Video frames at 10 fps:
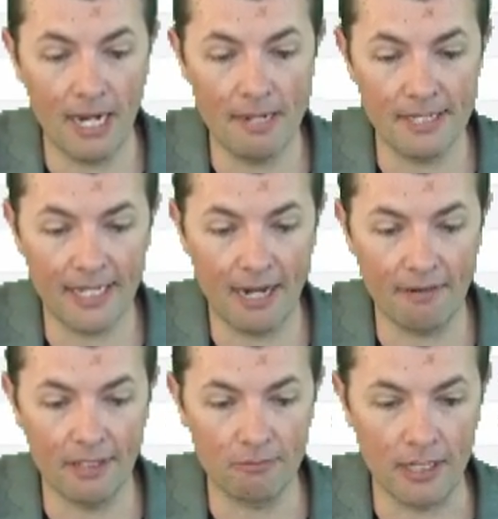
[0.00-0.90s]
baby
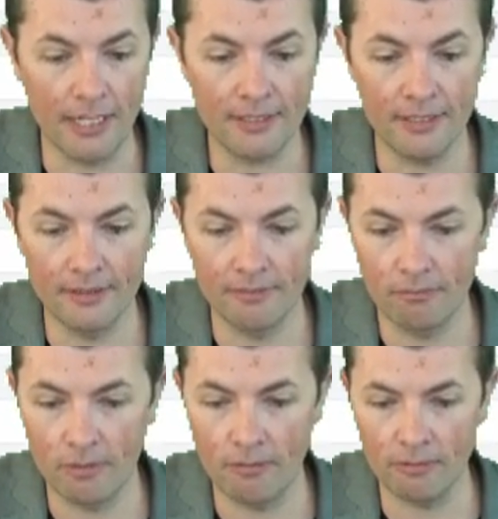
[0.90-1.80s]
carrier, right?
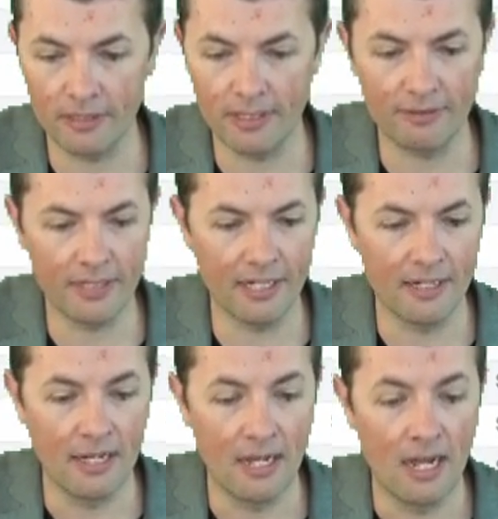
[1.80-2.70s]
Where was it? It was
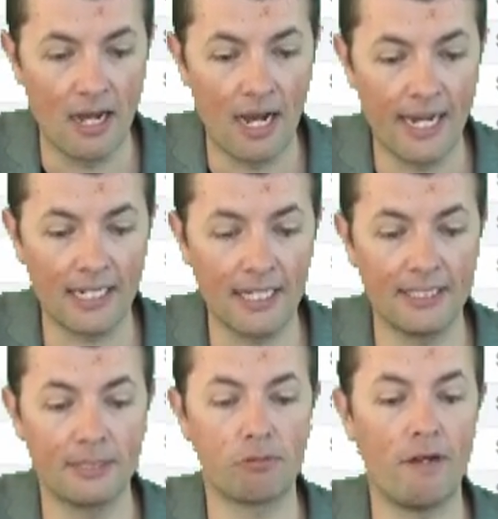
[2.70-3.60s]
here. I
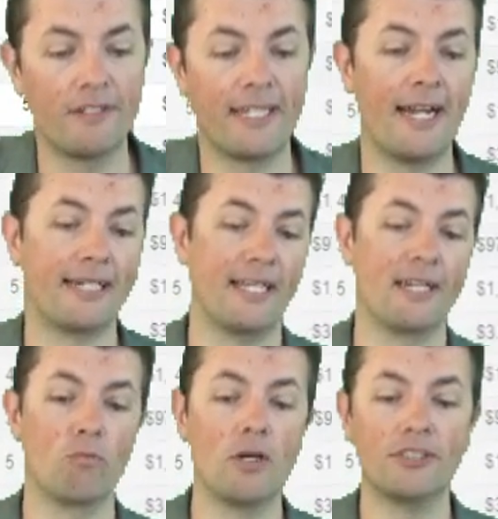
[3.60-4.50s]
click this profit
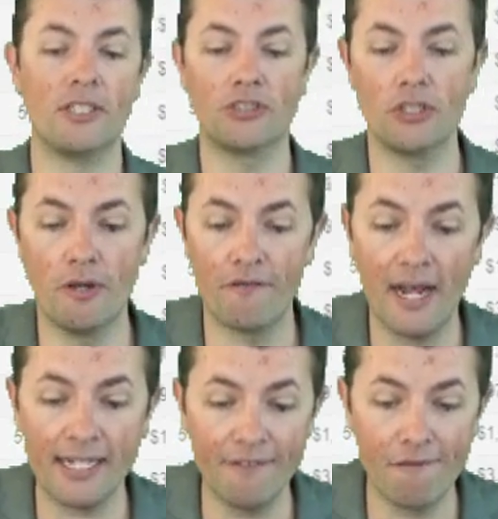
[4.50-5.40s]
calculator, and what it's going to do,
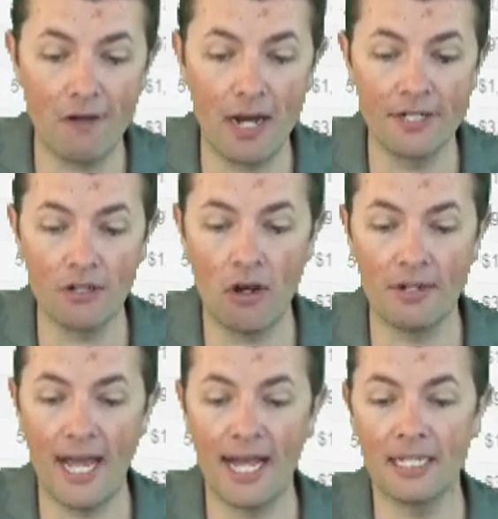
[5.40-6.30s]
if I can find
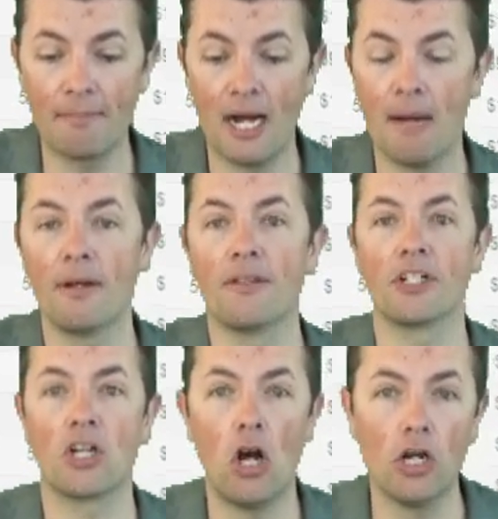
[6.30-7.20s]
on Alibaba
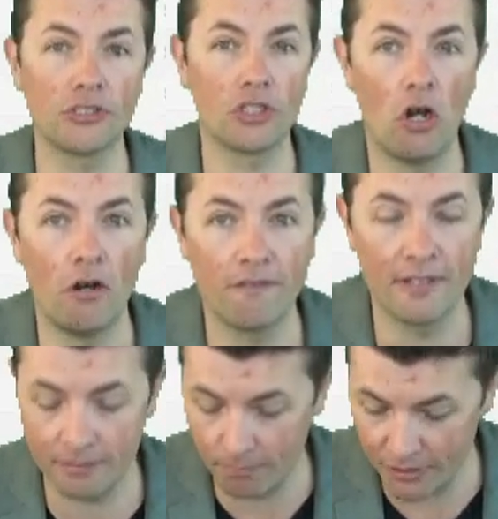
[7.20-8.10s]
the cost of
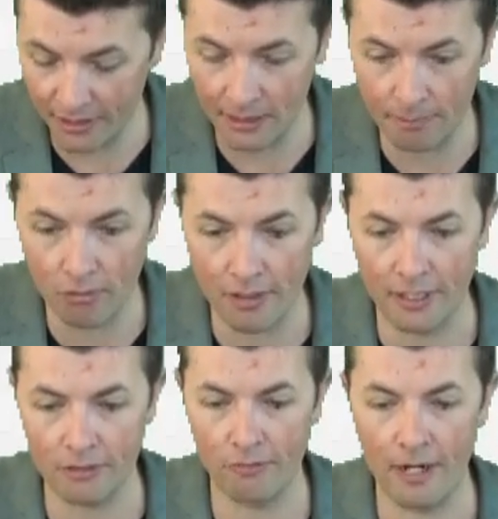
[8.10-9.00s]
this particular
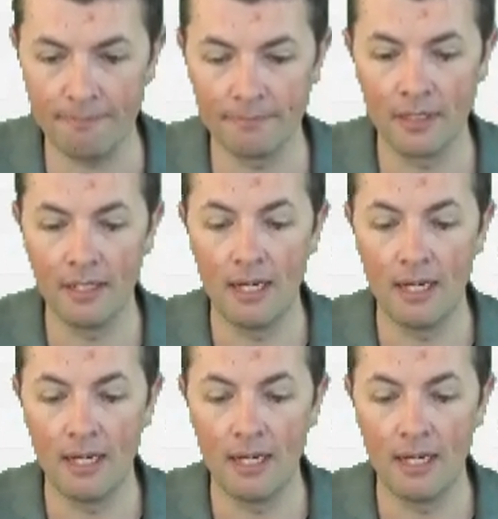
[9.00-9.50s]
product, right,